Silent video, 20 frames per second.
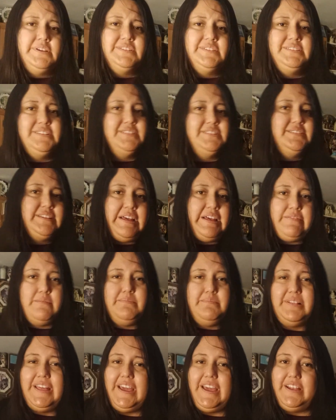He doesn't have a
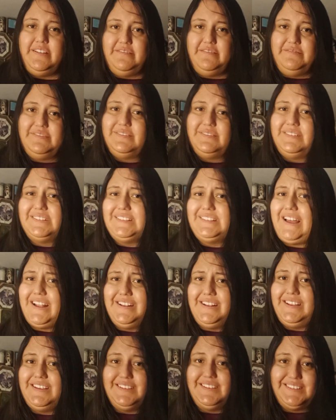plan of
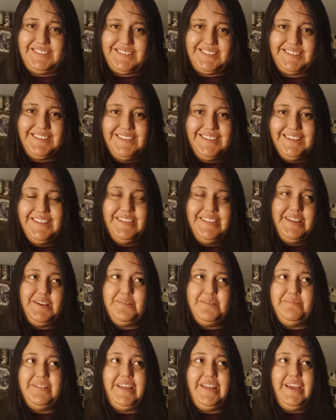sadness, like
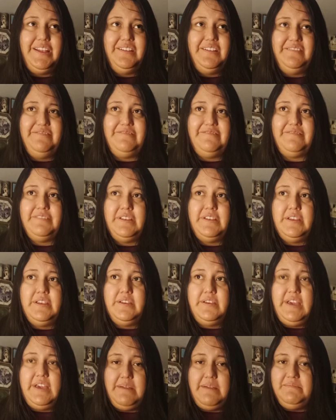a plan of
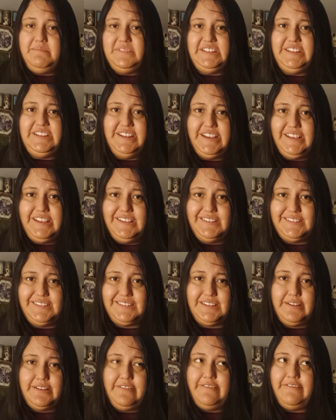
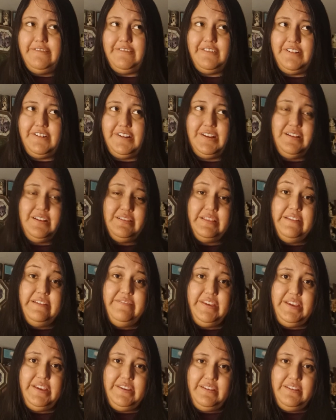emptiness for living.